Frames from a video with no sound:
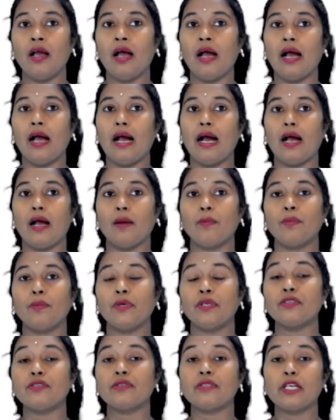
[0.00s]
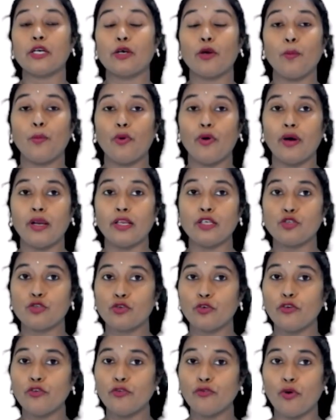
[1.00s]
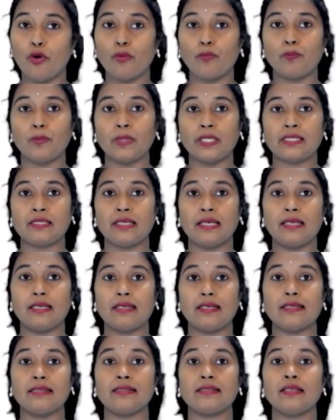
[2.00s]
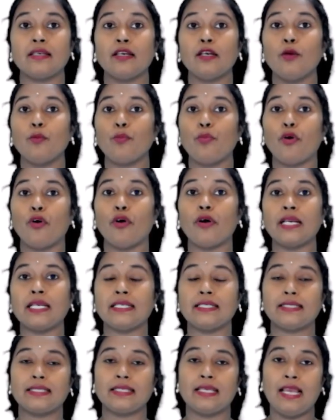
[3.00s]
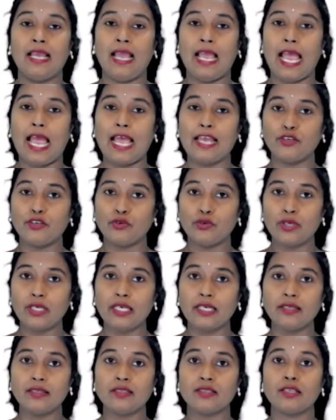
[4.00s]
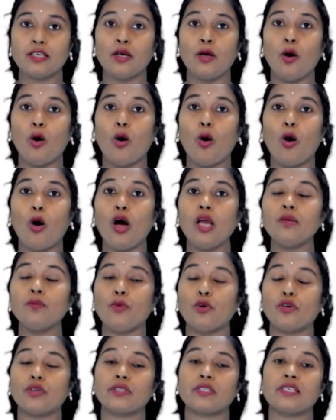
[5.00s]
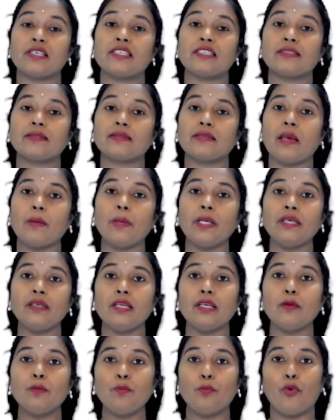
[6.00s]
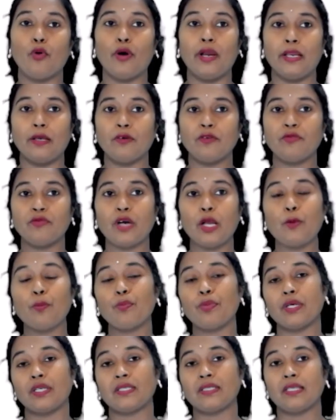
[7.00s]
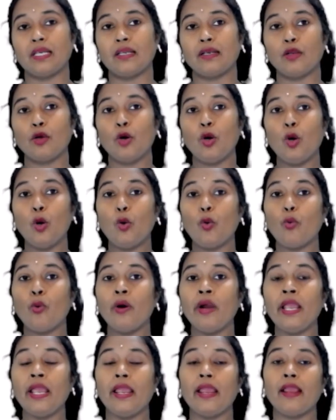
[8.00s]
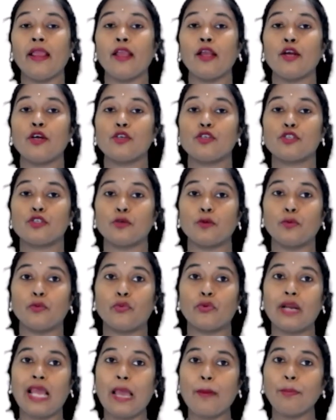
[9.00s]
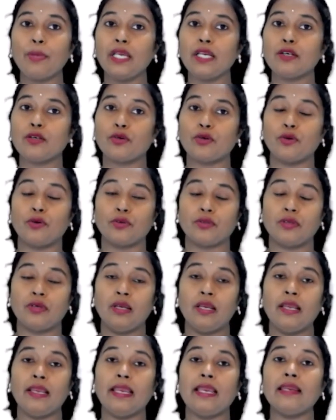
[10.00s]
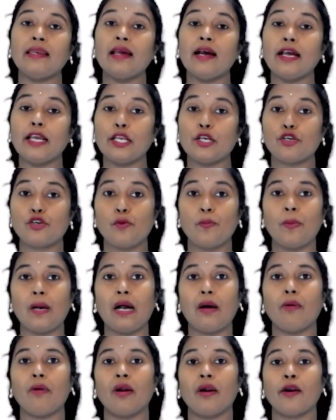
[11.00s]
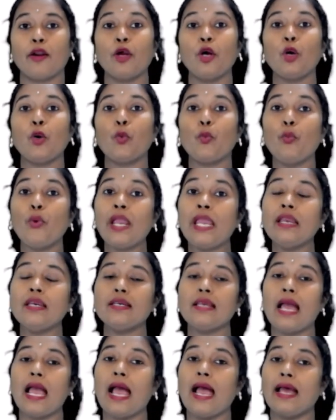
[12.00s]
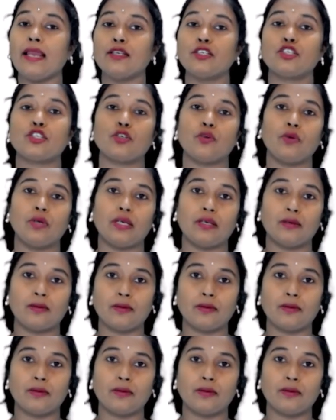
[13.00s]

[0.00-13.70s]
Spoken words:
up 0.24 percentage points and reached almost 17.5%, owing to rapid growth in hydropower, wind, and solar.